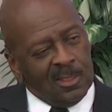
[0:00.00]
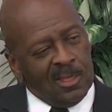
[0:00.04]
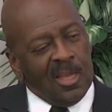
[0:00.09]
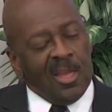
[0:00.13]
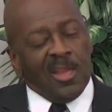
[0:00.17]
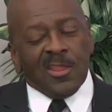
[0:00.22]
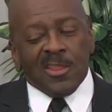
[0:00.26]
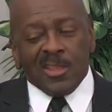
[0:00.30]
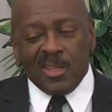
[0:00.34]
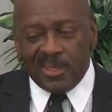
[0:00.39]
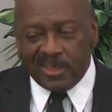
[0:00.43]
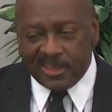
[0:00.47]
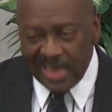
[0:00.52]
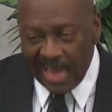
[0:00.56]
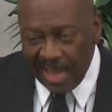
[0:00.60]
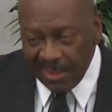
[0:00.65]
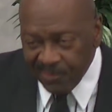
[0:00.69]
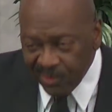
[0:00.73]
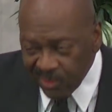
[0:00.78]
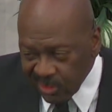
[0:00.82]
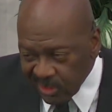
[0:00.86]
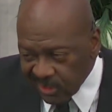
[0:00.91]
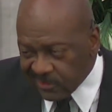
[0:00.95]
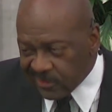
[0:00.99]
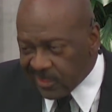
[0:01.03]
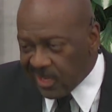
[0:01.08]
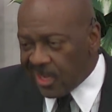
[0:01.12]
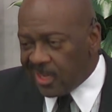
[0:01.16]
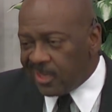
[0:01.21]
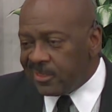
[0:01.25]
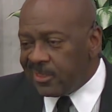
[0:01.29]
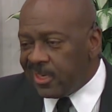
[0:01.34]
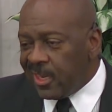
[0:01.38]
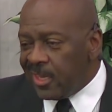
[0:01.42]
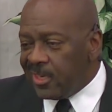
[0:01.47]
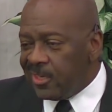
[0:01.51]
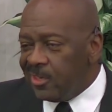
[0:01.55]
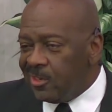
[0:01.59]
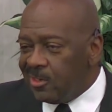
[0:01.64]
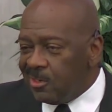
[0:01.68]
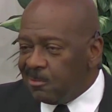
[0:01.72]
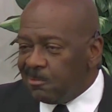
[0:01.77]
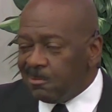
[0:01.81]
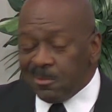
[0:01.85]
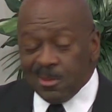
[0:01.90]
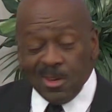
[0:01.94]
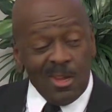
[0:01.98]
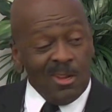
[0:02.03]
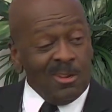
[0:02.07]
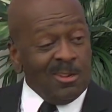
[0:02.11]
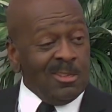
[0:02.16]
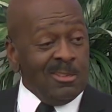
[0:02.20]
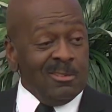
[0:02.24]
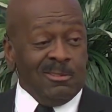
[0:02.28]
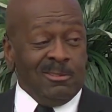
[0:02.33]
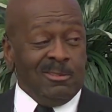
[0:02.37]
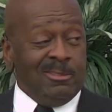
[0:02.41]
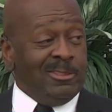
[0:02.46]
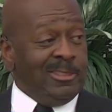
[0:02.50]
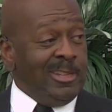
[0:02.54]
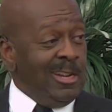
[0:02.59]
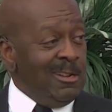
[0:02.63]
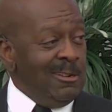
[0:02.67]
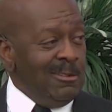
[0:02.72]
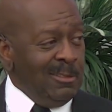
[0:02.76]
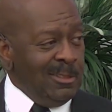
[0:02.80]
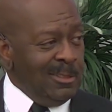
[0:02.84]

the devil is there to tell you, no, you don't.